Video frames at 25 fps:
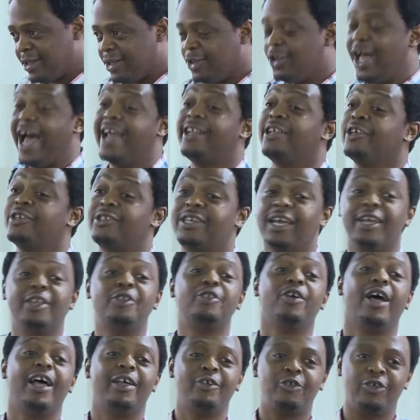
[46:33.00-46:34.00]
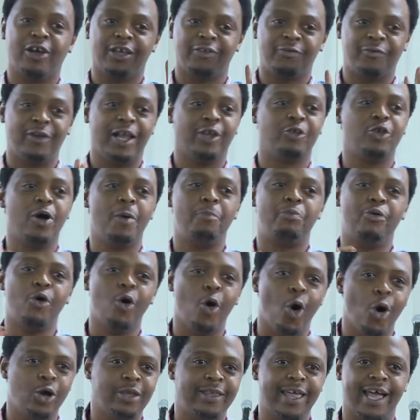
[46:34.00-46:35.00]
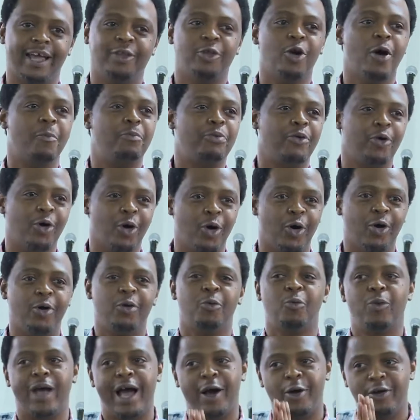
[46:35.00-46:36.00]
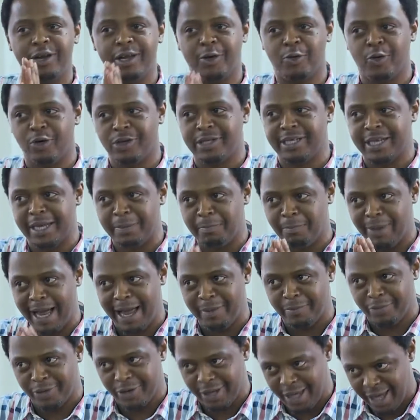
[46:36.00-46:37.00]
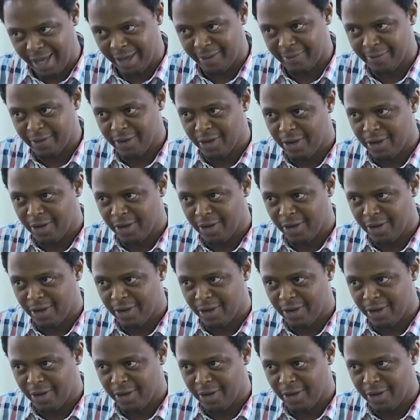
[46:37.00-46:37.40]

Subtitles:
I didn't say just flex. Don't put O there. Don't put O. We are only quoting Bible here.